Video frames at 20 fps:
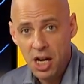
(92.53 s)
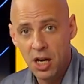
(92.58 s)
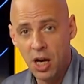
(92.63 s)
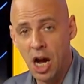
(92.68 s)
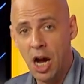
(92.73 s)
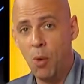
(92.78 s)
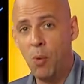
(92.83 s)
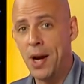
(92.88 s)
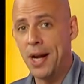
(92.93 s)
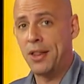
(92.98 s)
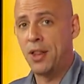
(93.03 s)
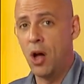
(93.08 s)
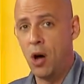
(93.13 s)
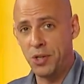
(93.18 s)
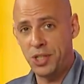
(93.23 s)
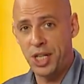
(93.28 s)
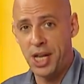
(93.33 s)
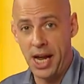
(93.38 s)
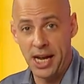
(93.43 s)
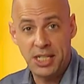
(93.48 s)
with
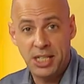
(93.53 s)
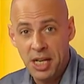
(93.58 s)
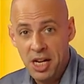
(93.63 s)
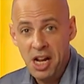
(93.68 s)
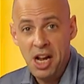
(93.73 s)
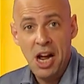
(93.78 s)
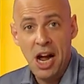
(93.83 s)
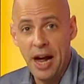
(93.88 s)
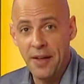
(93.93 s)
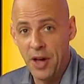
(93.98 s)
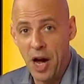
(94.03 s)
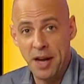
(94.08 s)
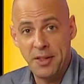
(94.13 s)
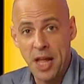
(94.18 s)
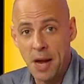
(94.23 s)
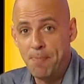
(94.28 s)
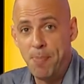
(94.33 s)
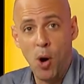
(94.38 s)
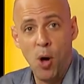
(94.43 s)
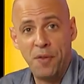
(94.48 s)
those kicks. I thought
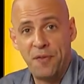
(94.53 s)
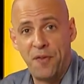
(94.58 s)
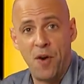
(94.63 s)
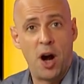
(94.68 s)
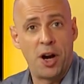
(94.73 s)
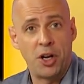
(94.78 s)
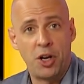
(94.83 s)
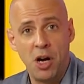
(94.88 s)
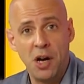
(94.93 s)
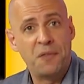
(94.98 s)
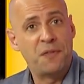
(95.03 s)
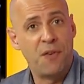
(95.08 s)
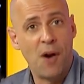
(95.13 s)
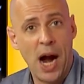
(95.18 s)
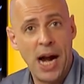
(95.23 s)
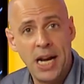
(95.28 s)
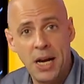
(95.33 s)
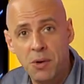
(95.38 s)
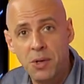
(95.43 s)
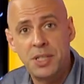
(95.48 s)
they both fought a good
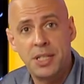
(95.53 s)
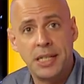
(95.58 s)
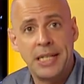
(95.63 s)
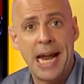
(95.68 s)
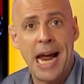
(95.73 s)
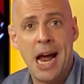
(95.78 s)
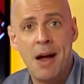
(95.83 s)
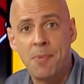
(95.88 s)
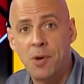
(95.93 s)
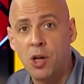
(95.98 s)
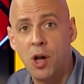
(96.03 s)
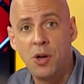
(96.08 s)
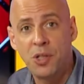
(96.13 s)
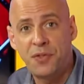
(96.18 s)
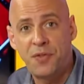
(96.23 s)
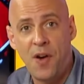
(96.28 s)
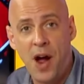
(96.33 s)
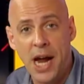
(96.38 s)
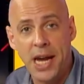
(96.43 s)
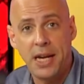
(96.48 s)
fight. It was a damn
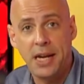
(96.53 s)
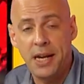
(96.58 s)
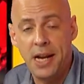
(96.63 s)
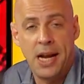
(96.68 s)
close fight.